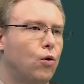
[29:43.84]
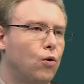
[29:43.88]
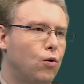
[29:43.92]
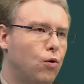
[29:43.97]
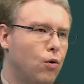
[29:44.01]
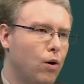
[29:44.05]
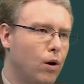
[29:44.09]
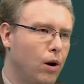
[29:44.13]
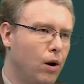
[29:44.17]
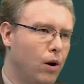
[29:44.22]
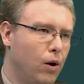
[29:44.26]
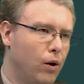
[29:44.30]

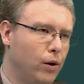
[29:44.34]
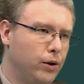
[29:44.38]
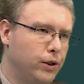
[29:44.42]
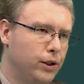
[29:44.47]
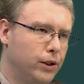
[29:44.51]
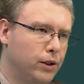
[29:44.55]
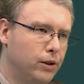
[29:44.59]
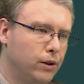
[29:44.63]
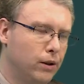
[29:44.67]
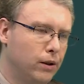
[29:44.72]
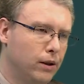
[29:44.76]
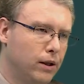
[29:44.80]

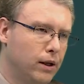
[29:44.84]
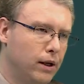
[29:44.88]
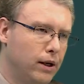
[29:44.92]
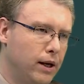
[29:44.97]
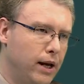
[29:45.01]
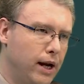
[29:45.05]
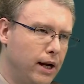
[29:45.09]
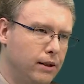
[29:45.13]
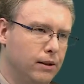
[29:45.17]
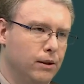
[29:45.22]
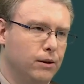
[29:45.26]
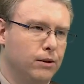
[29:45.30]
chronological
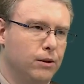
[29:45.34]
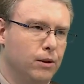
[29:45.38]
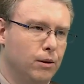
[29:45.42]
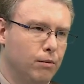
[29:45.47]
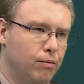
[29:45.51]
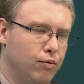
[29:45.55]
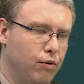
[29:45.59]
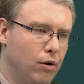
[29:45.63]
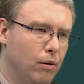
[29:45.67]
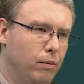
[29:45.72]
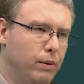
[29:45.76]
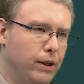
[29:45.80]
connectors
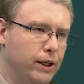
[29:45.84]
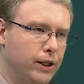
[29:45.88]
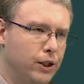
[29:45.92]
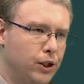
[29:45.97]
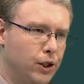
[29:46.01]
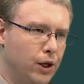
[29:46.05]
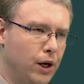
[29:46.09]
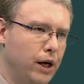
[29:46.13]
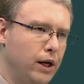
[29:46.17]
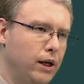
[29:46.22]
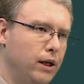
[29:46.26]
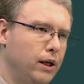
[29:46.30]
that probably
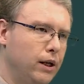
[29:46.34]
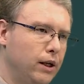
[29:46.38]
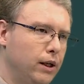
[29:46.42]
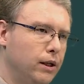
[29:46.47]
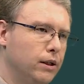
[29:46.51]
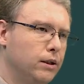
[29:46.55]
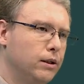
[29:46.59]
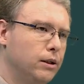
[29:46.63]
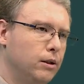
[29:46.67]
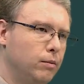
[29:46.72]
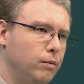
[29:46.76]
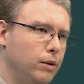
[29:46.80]

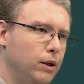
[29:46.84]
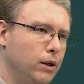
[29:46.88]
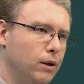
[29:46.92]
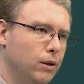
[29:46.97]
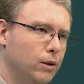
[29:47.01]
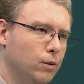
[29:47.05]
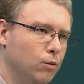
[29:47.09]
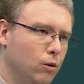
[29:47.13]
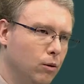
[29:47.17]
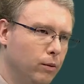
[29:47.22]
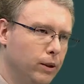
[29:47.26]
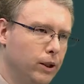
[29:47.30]
Chinese
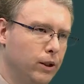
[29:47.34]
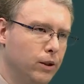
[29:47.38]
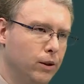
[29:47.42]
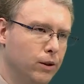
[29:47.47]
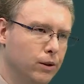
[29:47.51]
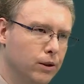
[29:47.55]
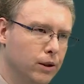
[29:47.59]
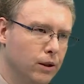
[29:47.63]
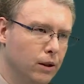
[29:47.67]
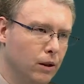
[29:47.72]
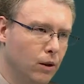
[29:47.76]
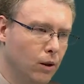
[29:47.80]
speakers will be
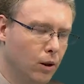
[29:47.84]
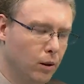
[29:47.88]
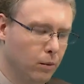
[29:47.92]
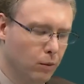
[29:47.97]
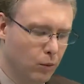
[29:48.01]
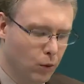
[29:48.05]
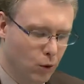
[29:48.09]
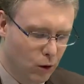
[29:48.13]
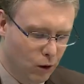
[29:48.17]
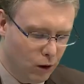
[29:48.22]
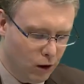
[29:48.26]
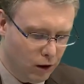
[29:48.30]
using a lot
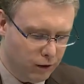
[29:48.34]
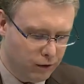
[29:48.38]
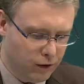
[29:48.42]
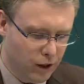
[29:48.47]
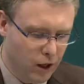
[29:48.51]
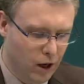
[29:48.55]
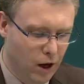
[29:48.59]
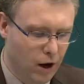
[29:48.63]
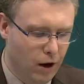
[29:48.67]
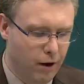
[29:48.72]
more of,